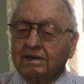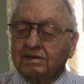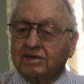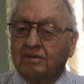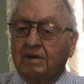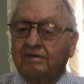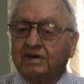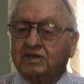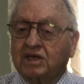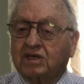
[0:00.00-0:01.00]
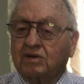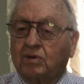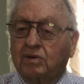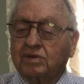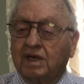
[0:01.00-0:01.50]
Some of us get to
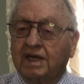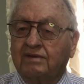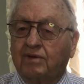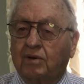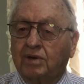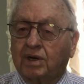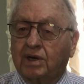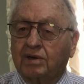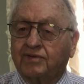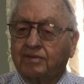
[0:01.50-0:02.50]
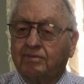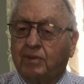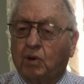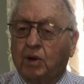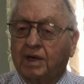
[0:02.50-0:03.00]
wanting to live on earth and
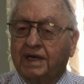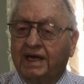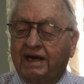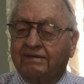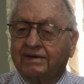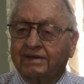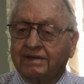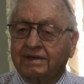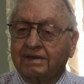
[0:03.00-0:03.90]
bored in heaven.